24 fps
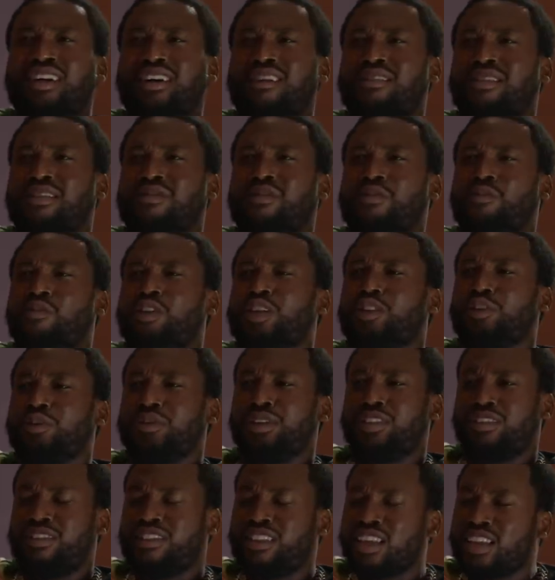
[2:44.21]
I don't even want
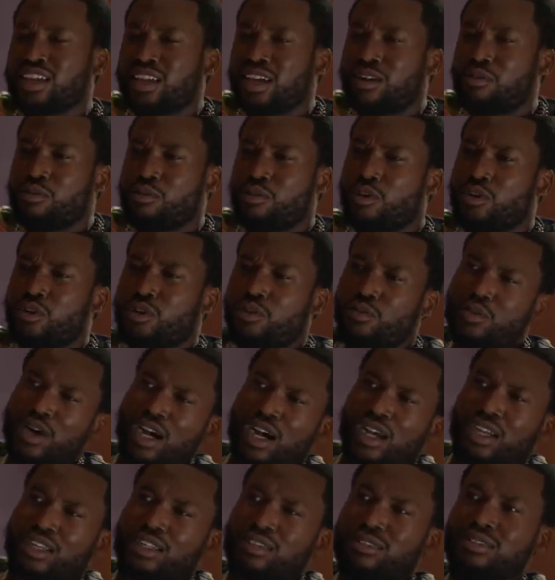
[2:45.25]
you to think I wore a
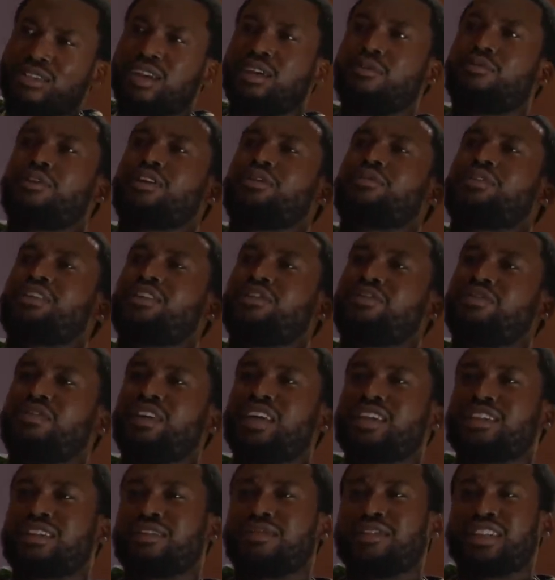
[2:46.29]
wire. You know I work with the
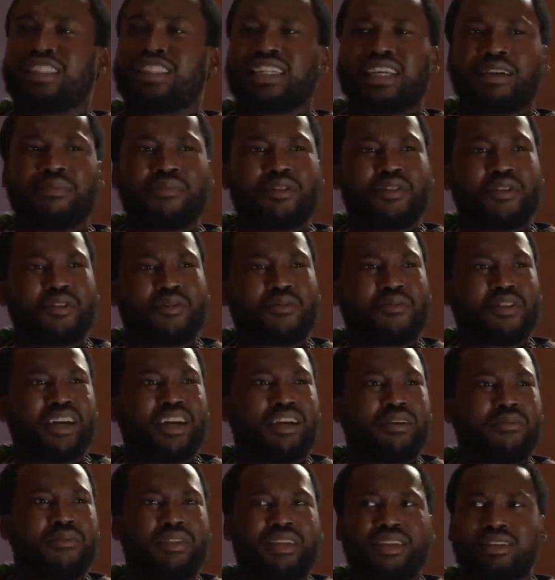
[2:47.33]
feds every time you're
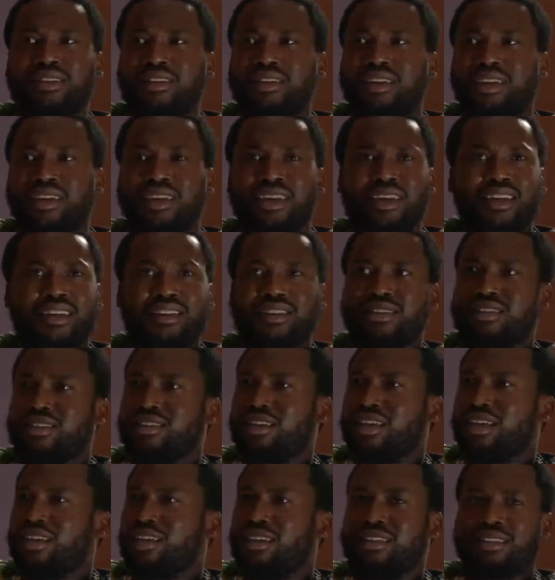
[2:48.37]
around me. It's just
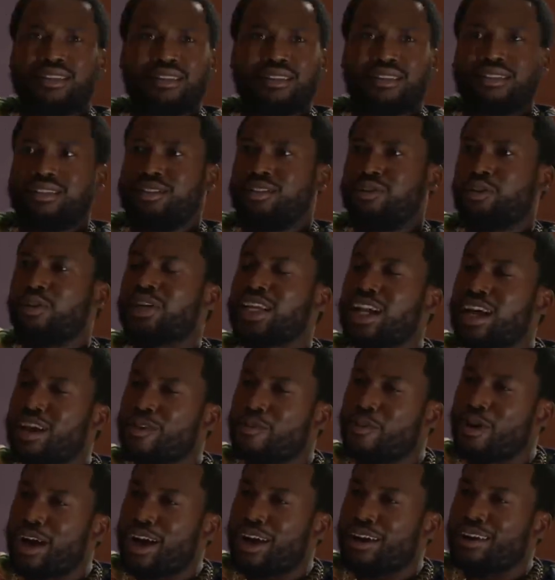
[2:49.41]
like do we got a
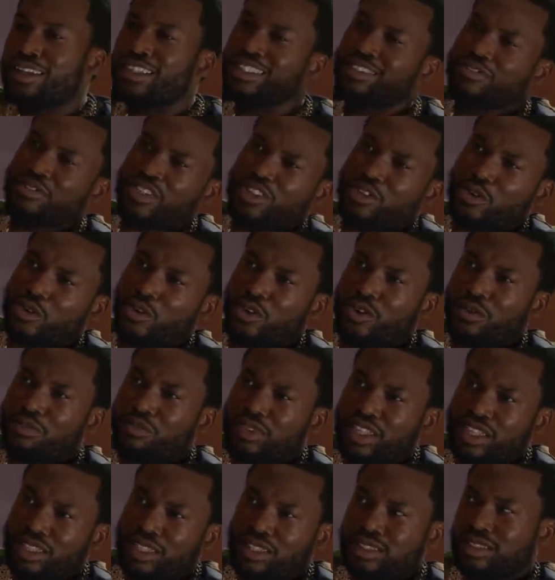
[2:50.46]
wire? Is he recording
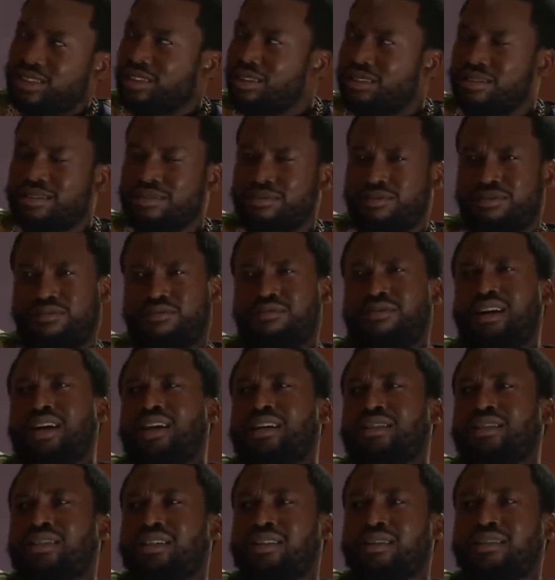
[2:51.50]
me? Is it
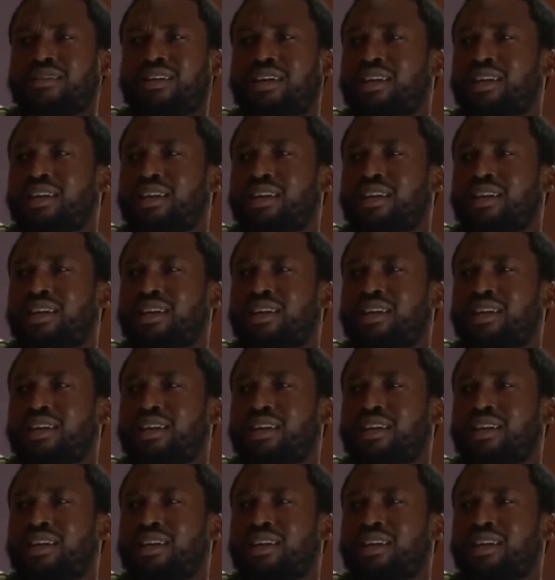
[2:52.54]
why should I?